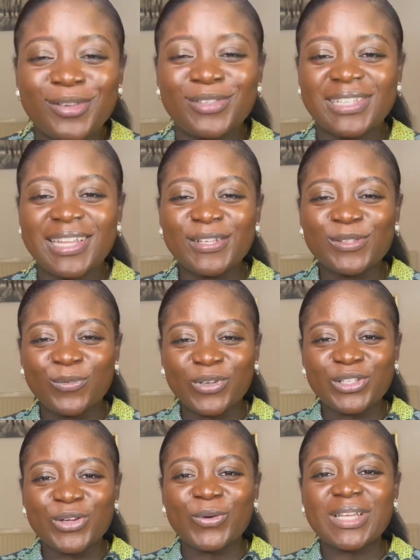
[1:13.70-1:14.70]
today's
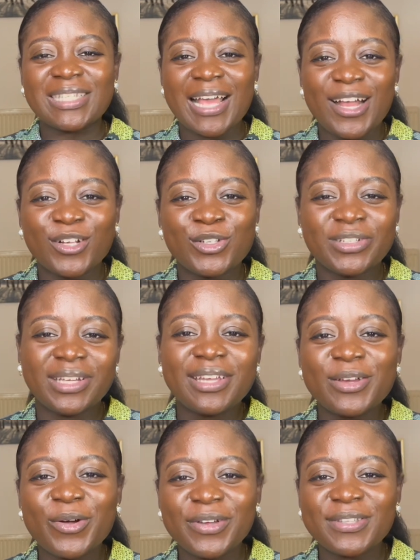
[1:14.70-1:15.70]
video is actually
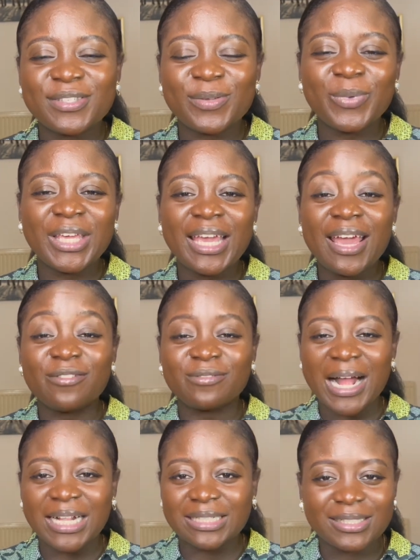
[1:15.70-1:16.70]
going to be a
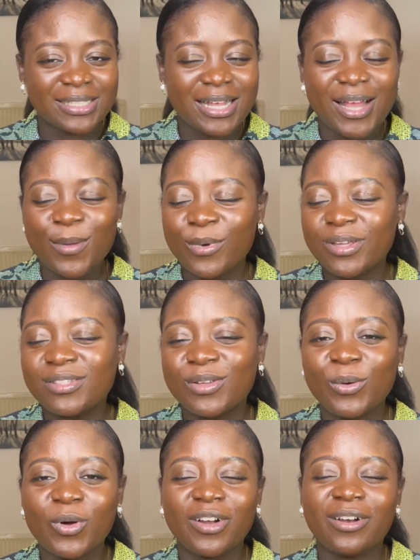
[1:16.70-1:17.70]
rant. I'm going to
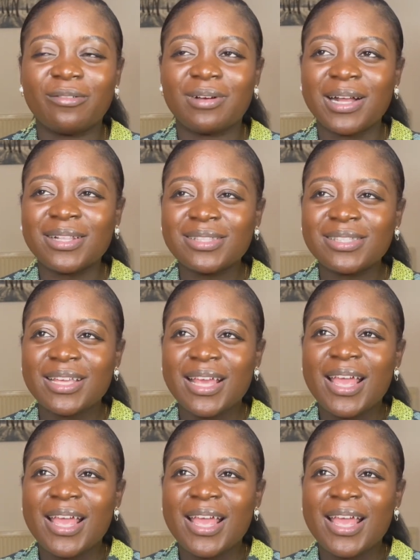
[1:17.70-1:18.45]
go on a rant.